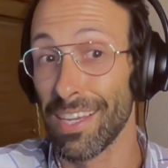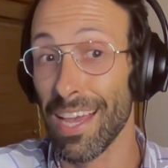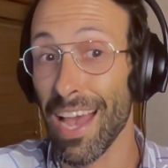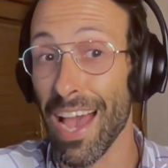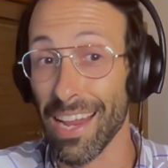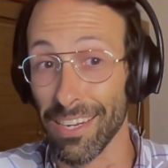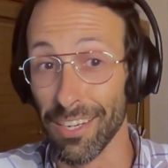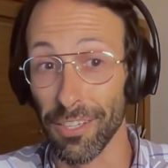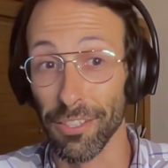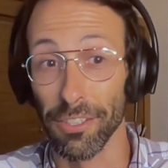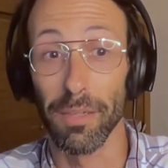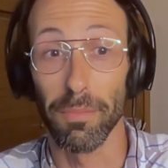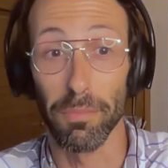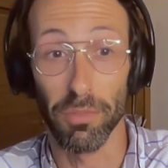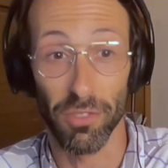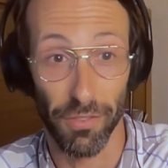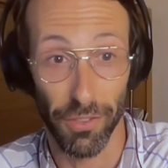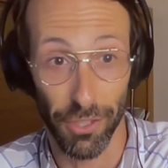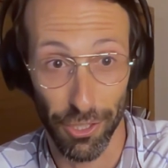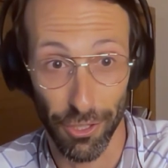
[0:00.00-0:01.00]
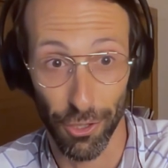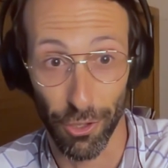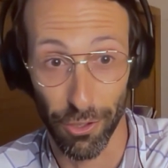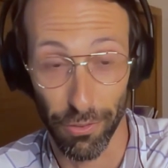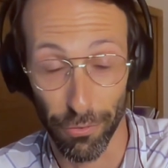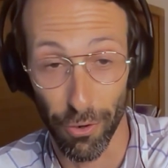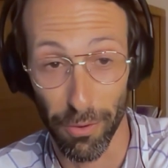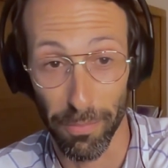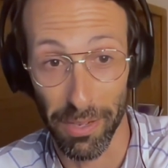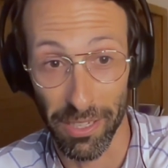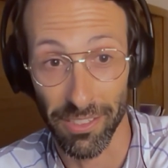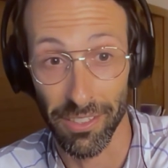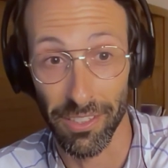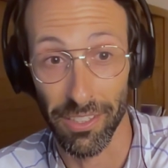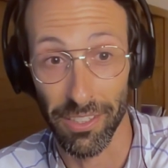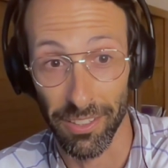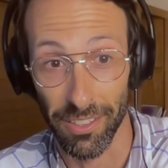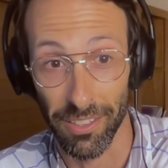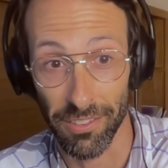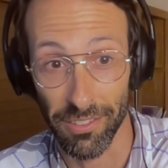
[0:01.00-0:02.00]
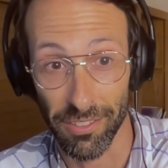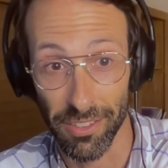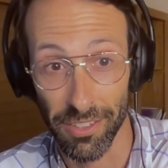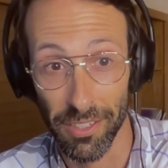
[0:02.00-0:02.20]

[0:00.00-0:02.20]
at a glimpse of a cure for a mental illness.